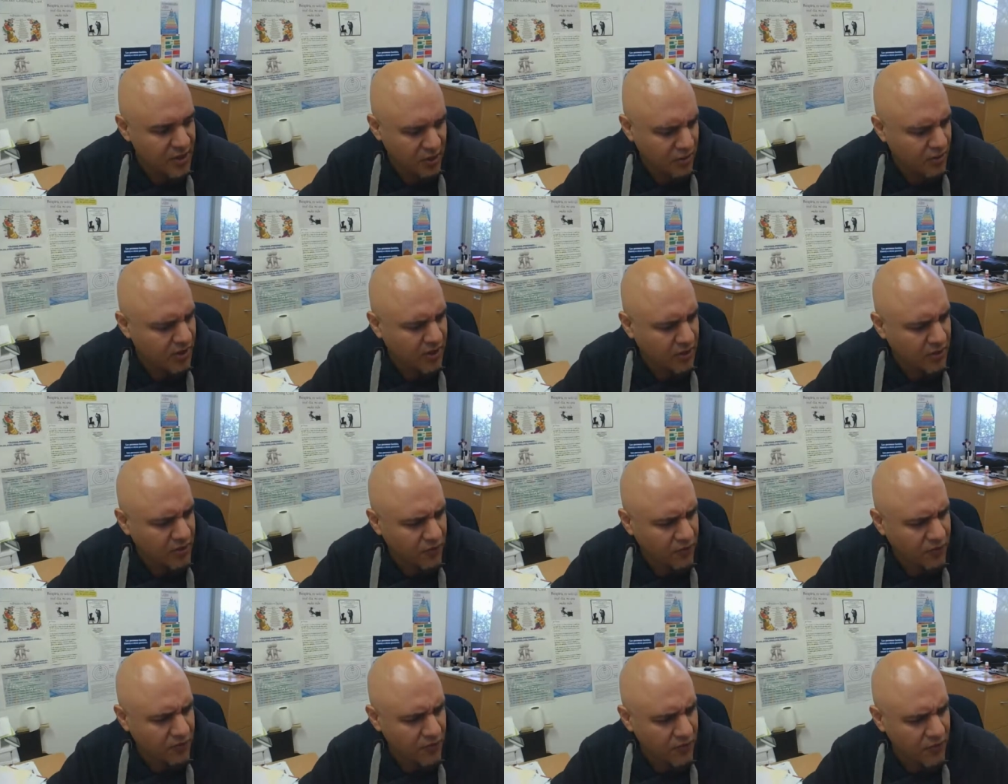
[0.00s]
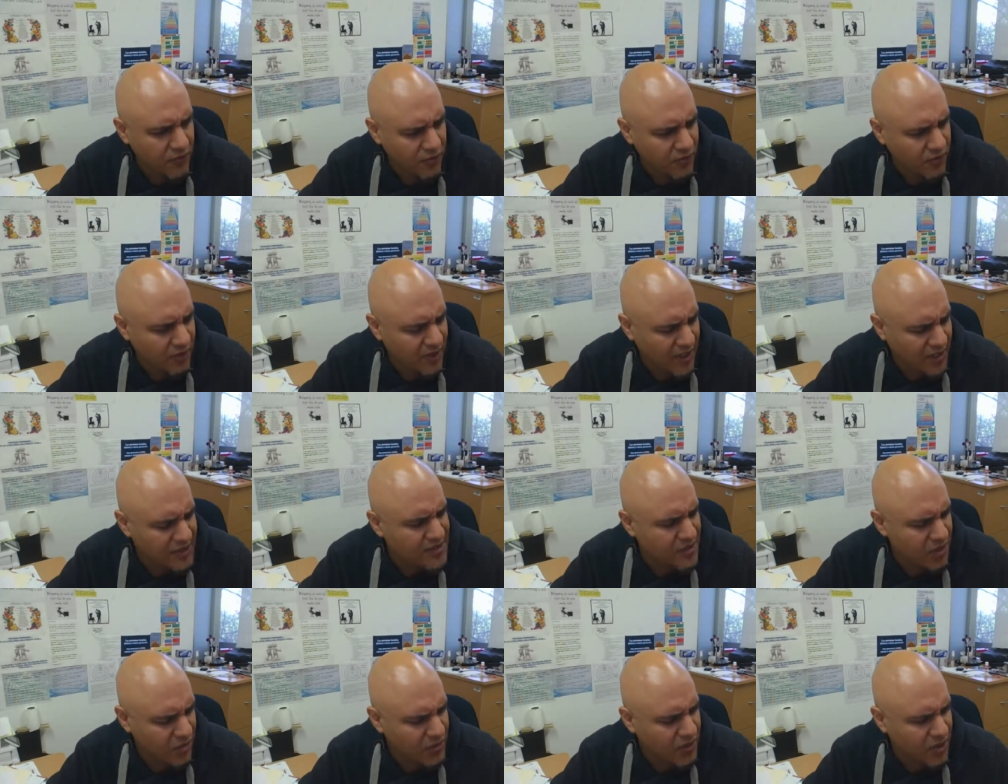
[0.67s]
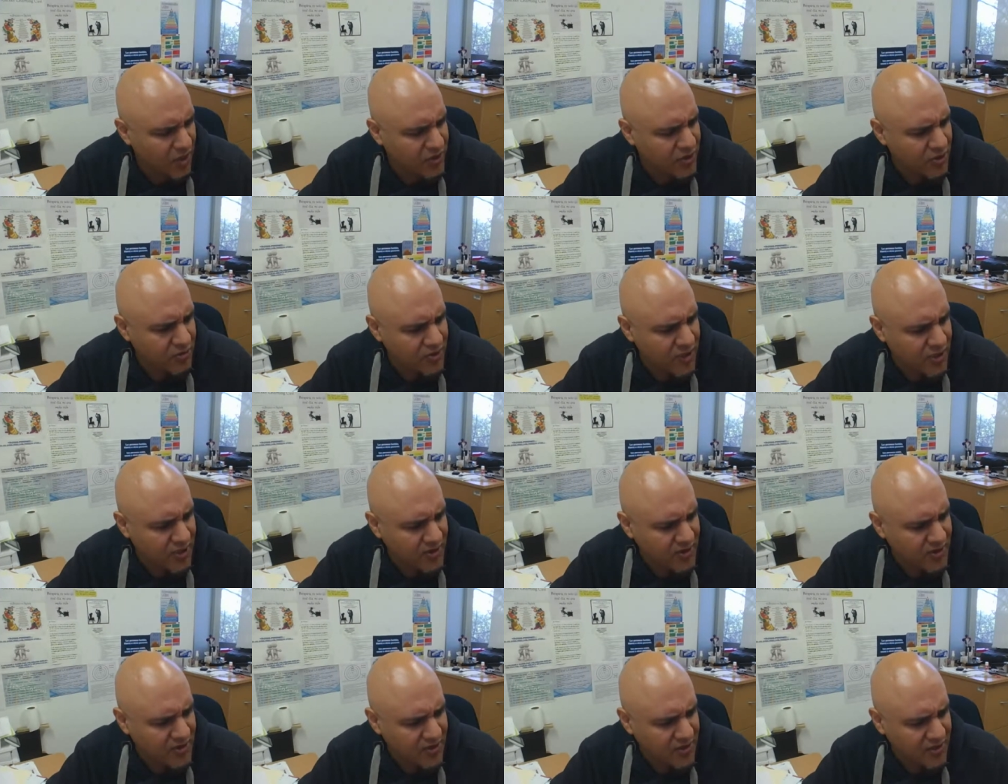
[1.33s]
You want to go through? Let's go in order,
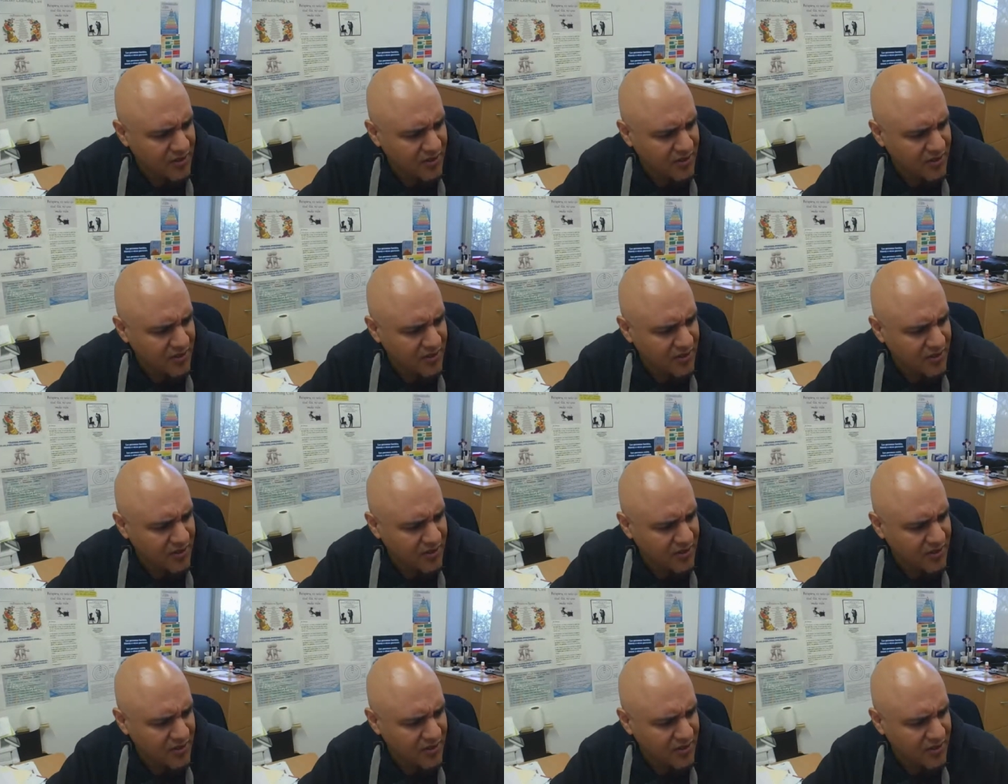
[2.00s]
right?